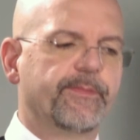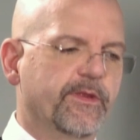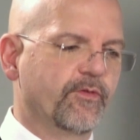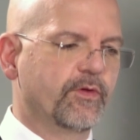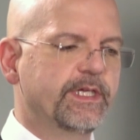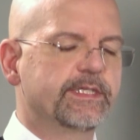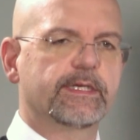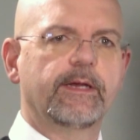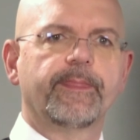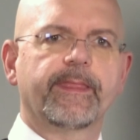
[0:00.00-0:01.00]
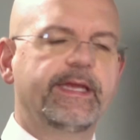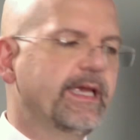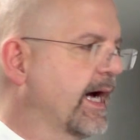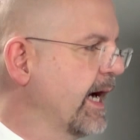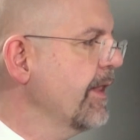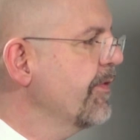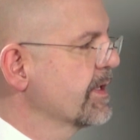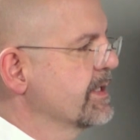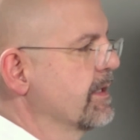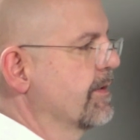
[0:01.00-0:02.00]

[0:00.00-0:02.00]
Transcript: So he answers the